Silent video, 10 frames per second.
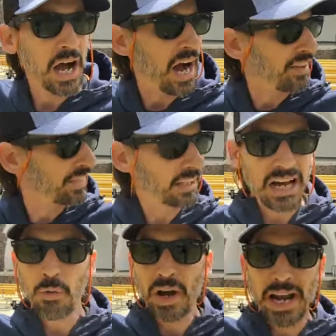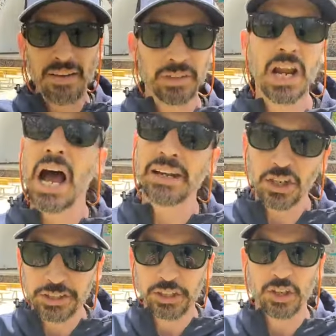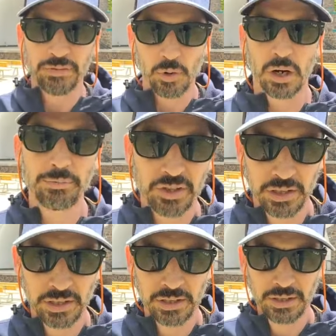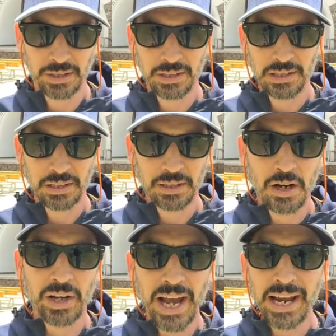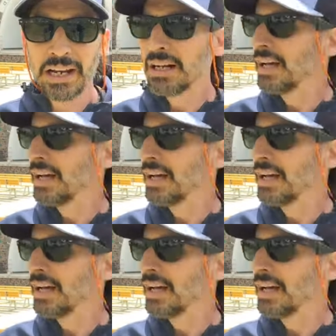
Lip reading: I want to have, not in your uniforms, okay?